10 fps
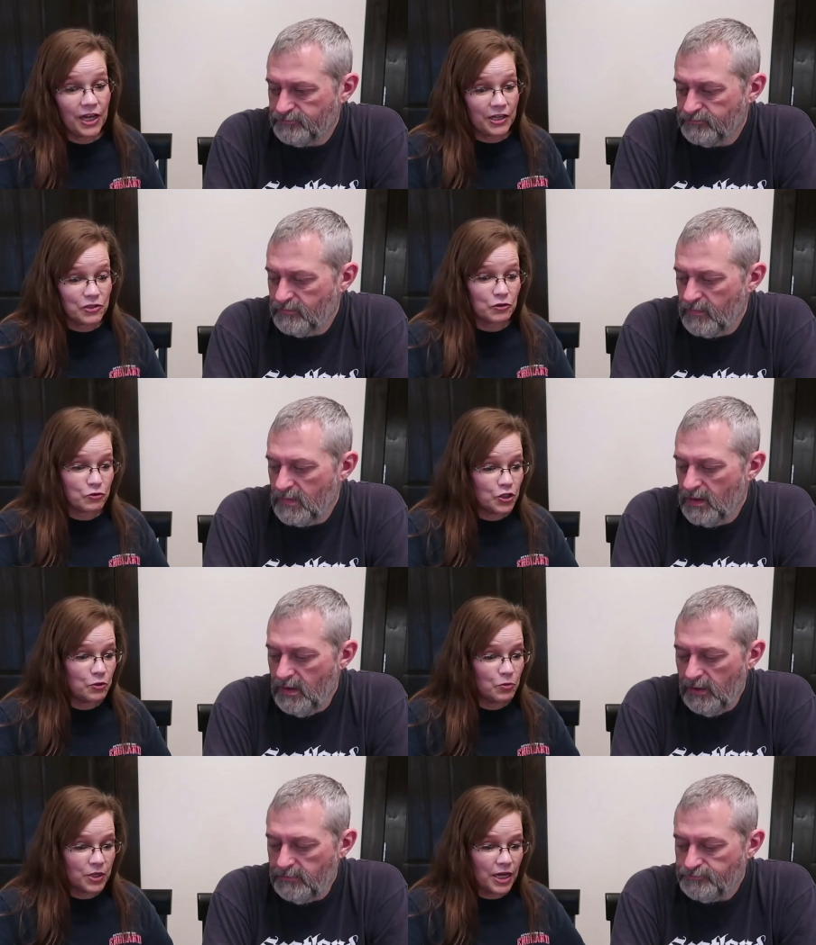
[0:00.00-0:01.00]
Speaker 1: us, so she
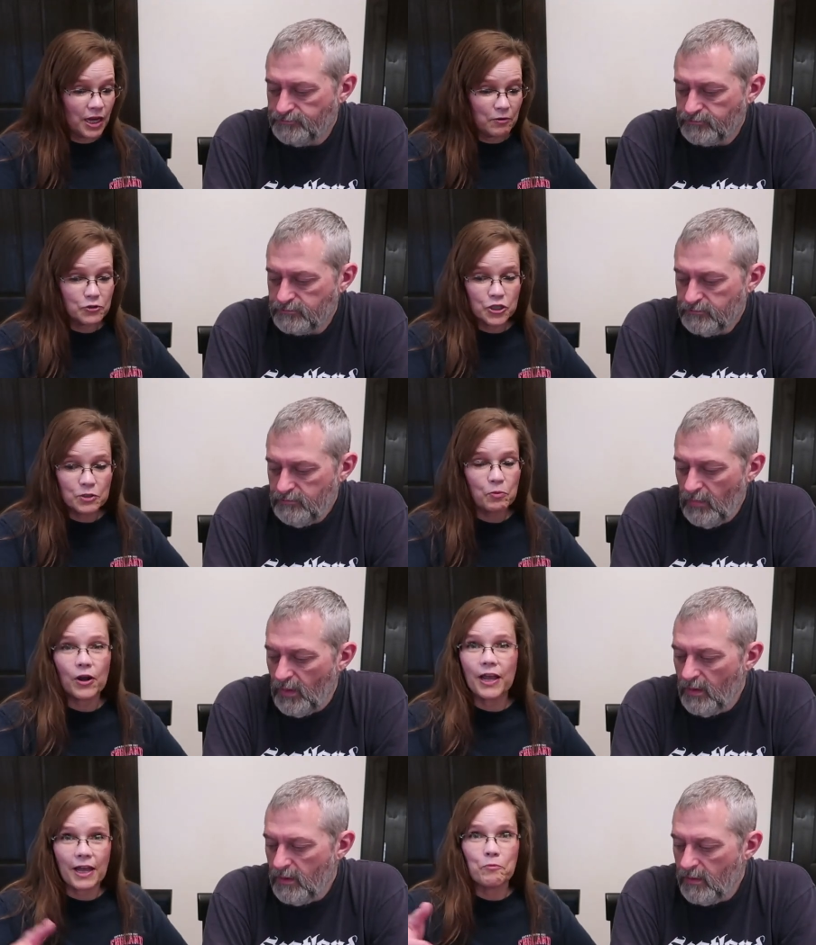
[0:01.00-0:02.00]
would know. She's
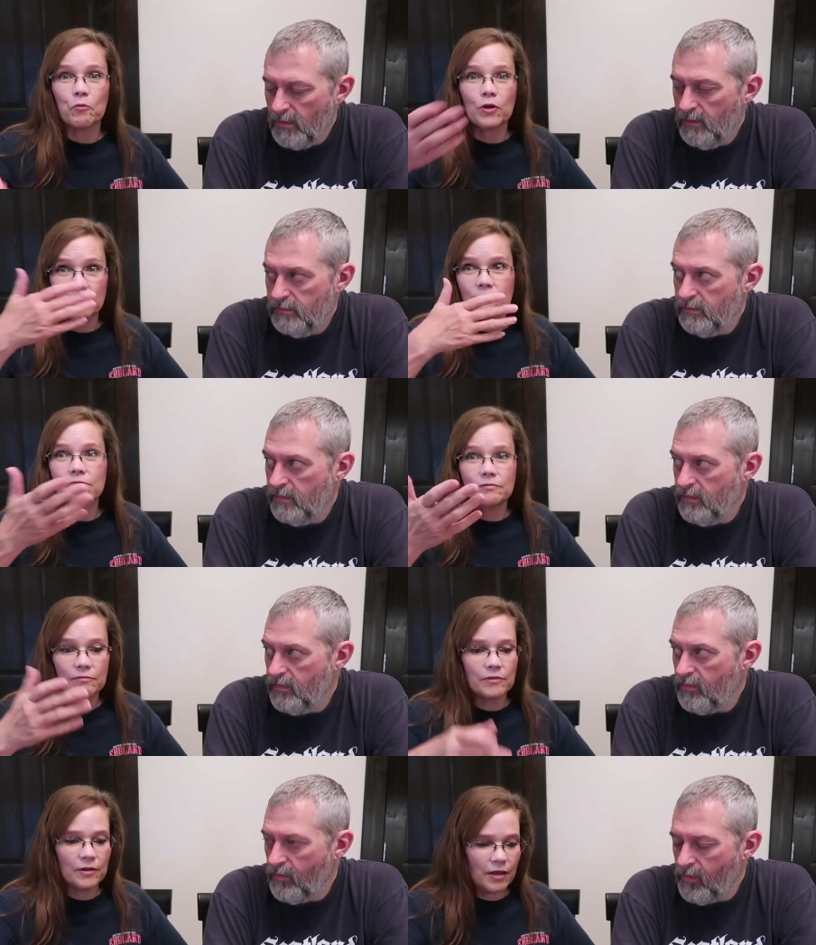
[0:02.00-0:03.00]
probably had one
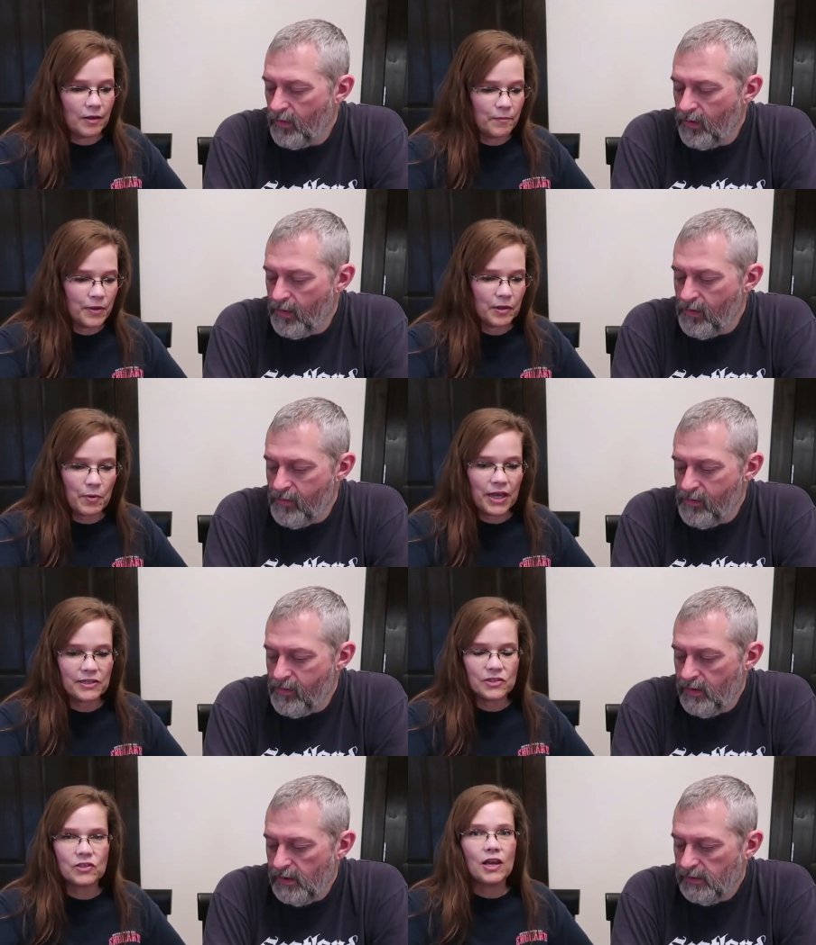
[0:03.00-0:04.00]
uh, in the
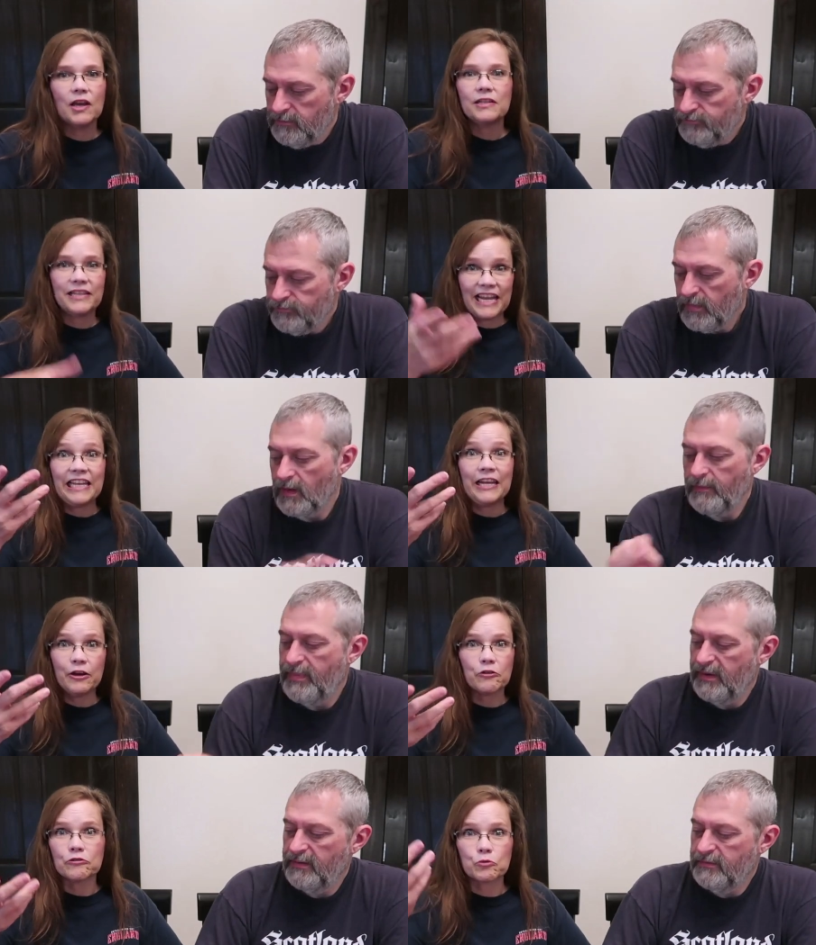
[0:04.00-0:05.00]
past 10
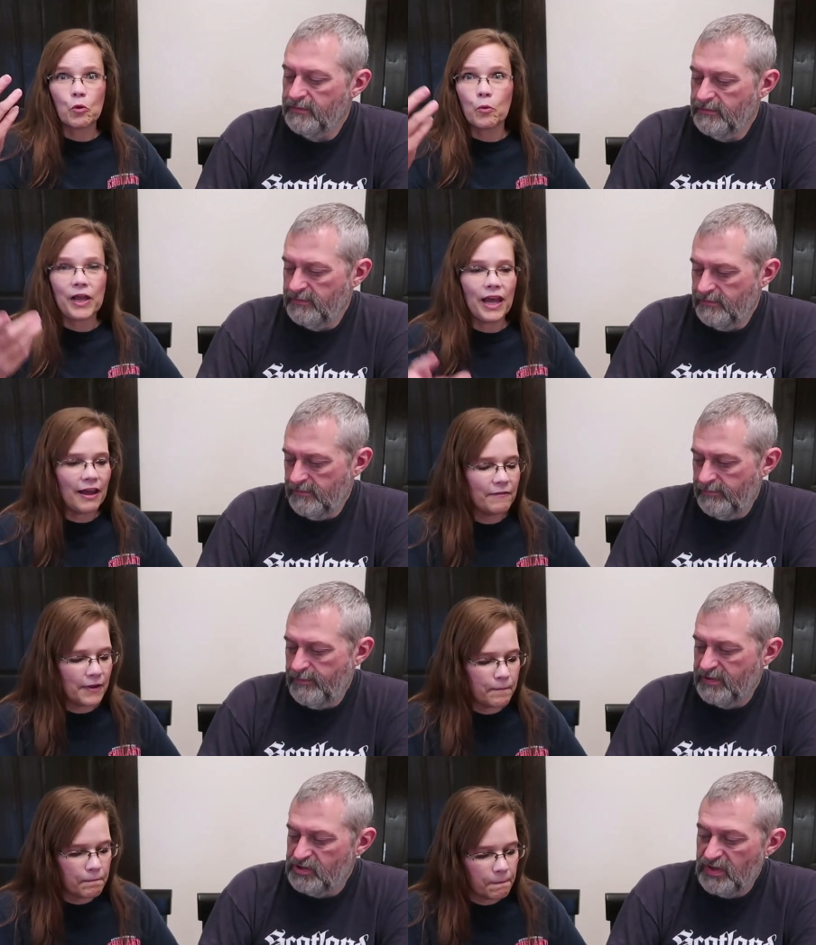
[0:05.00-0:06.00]
years but, where we haven't.
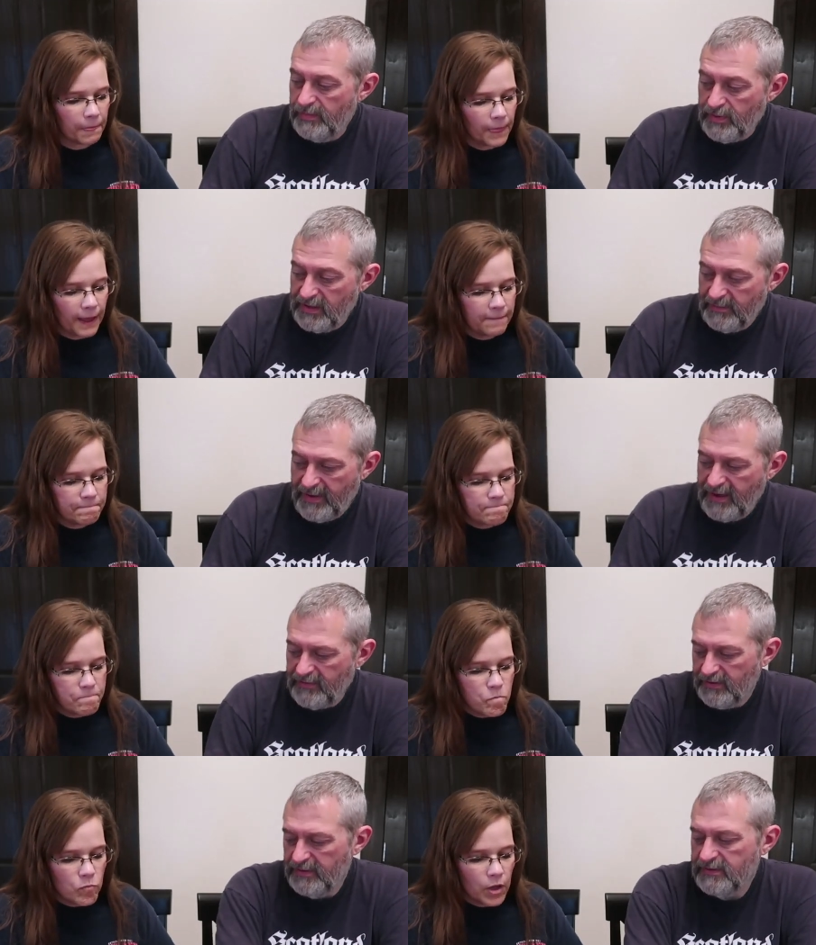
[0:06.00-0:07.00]
But
Speaker 2: you get plenty of
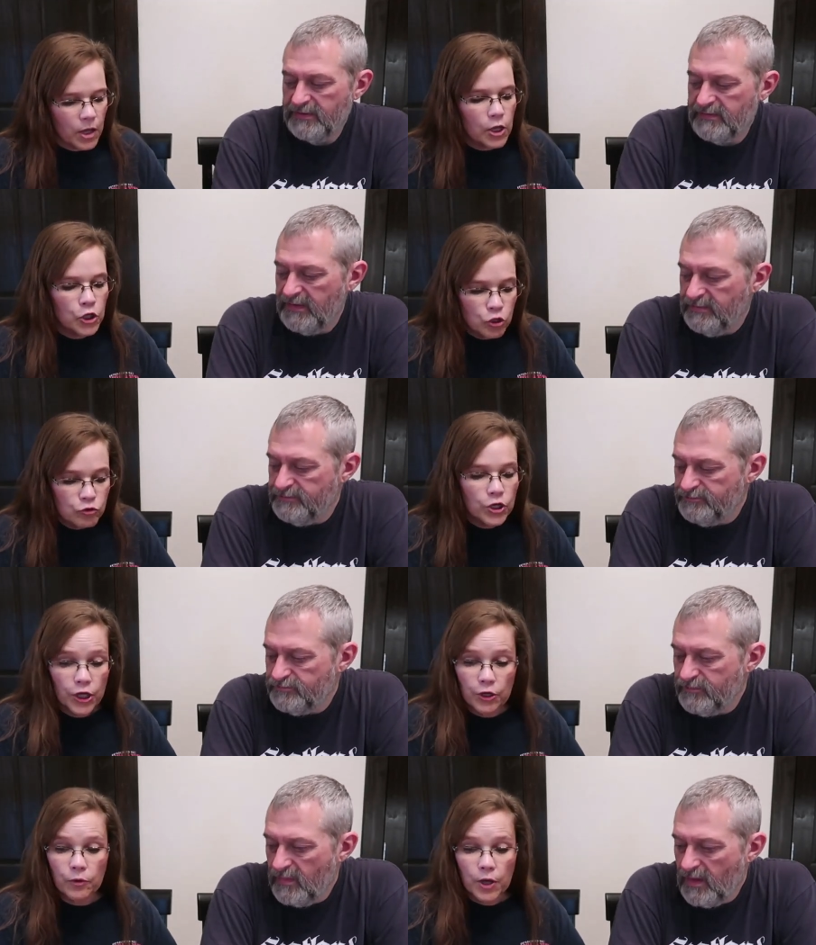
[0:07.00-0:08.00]
powder in it. neat. You
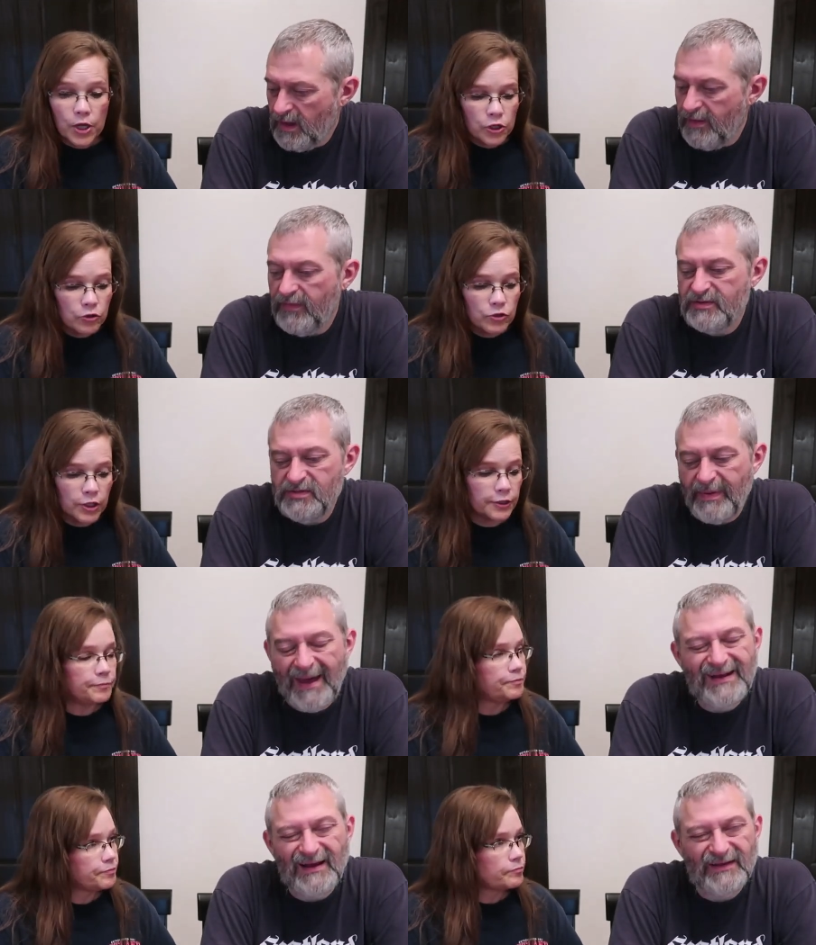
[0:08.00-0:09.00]
do. And you the, do. But
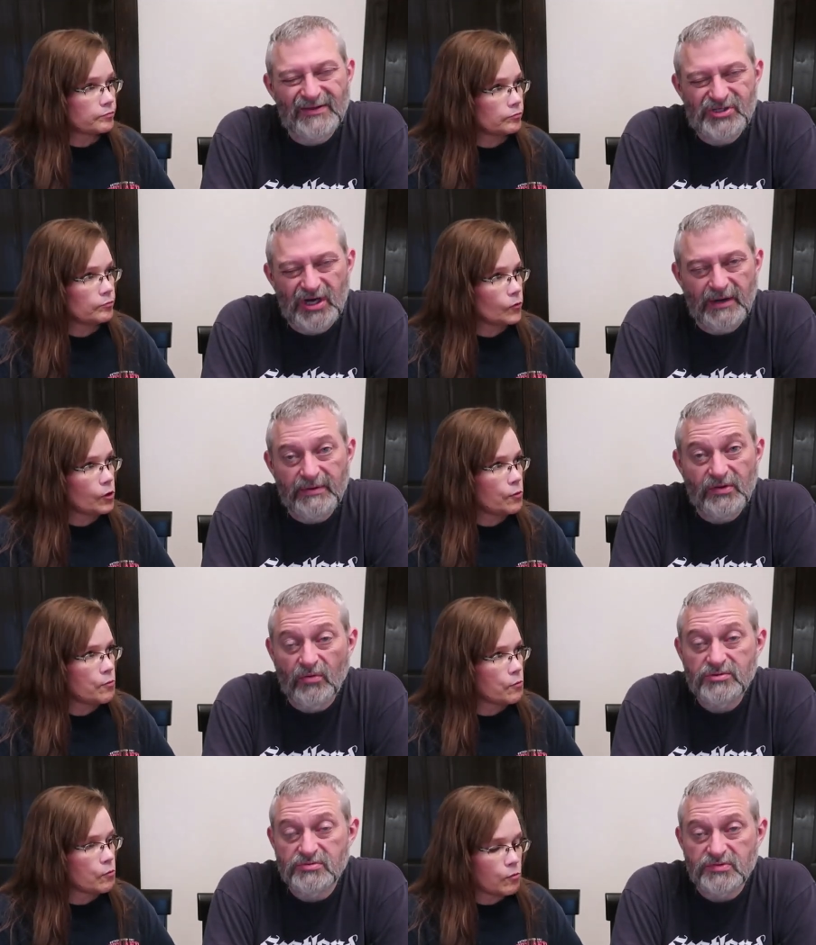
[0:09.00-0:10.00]
I didn't like the cherry, but the
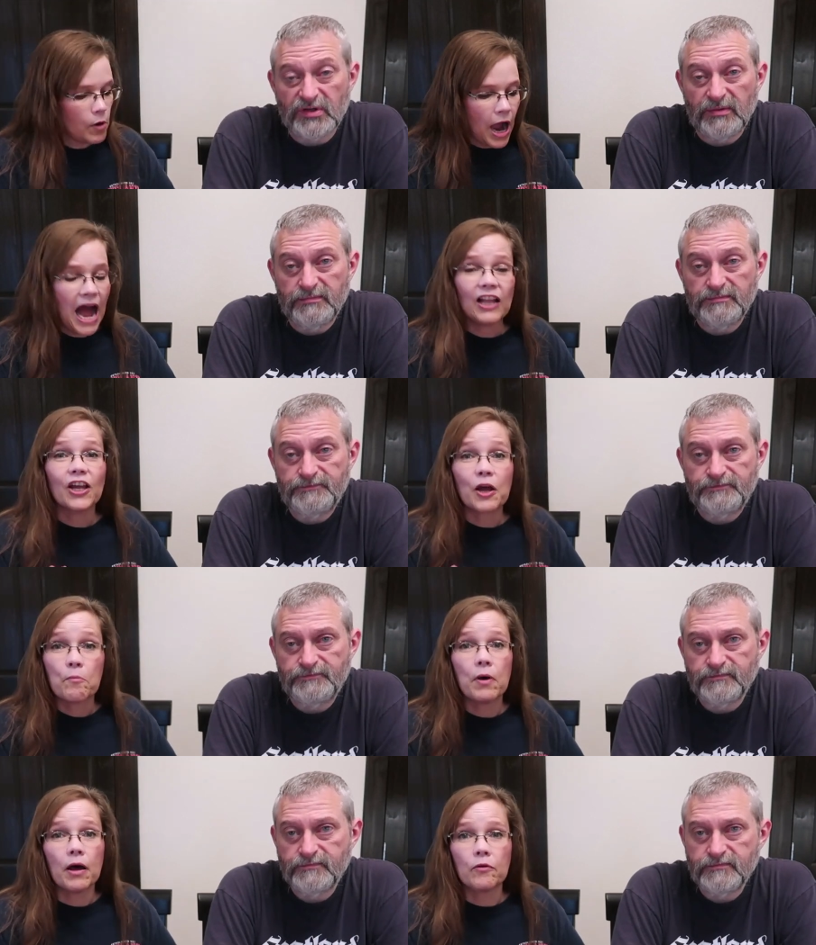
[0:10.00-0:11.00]
orange was good.
Speaker 1: I like them
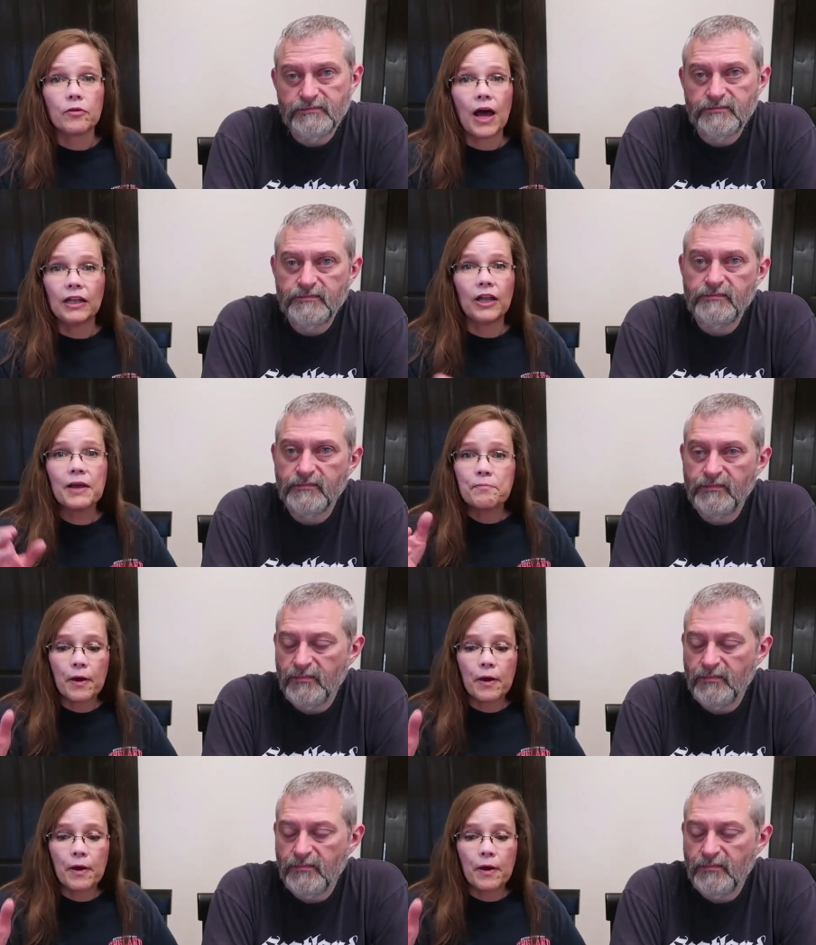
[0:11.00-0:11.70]
both. I like